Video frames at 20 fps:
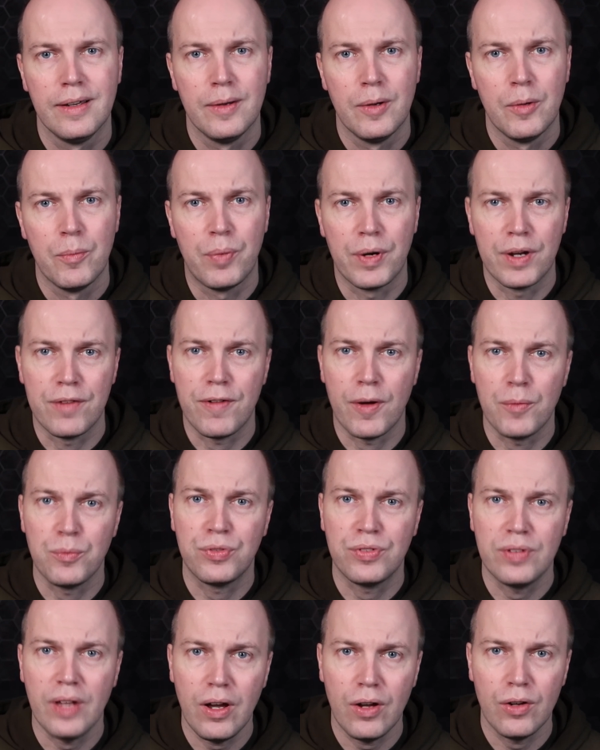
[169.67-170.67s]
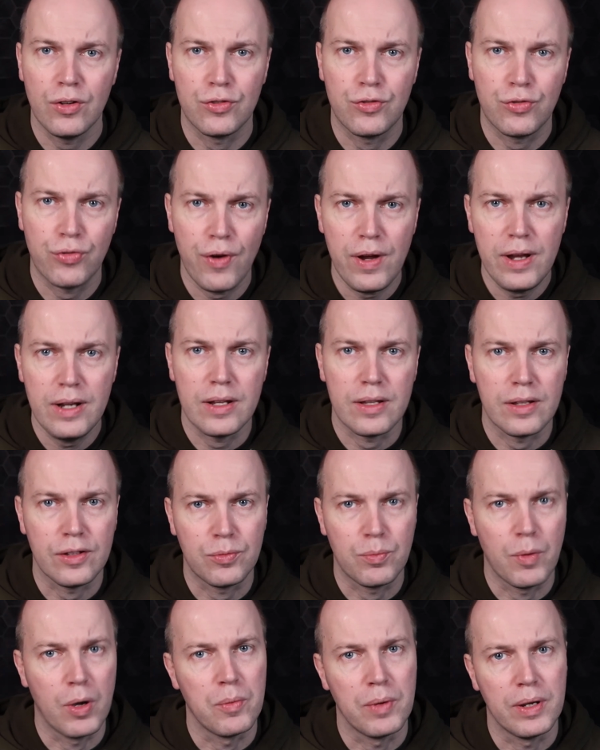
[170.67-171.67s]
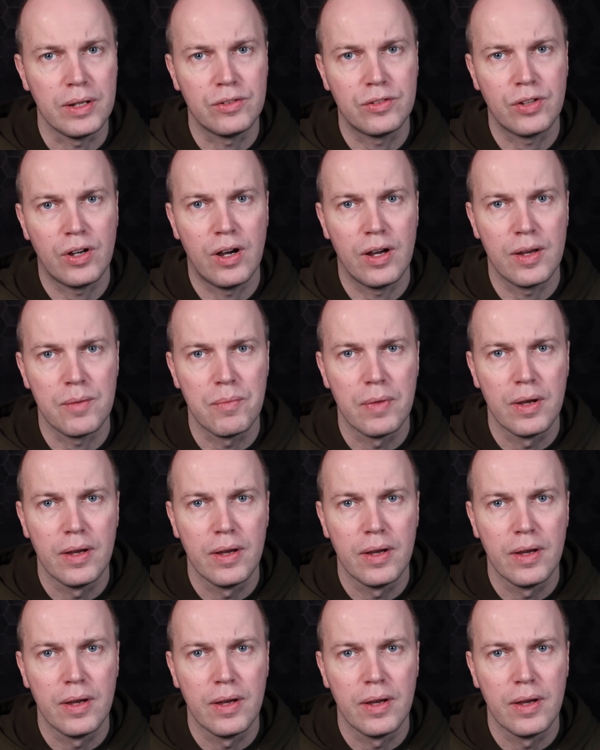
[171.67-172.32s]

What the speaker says: But if I'm sat on a train at this moment in time,